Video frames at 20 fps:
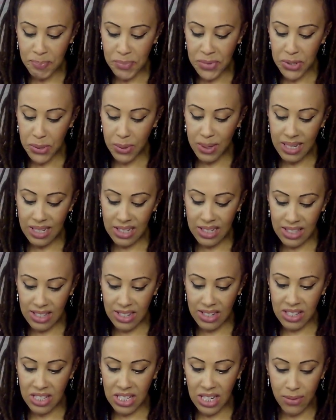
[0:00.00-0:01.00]
So he
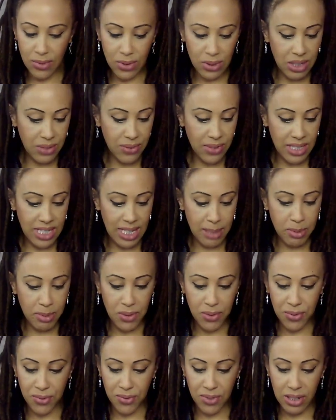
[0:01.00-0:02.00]
listed several different types
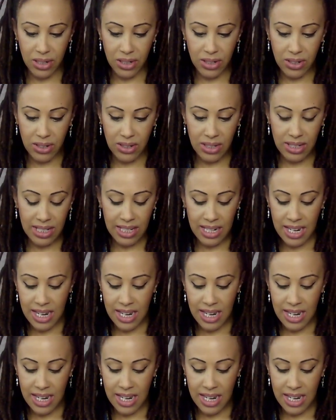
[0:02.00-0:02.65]
of fears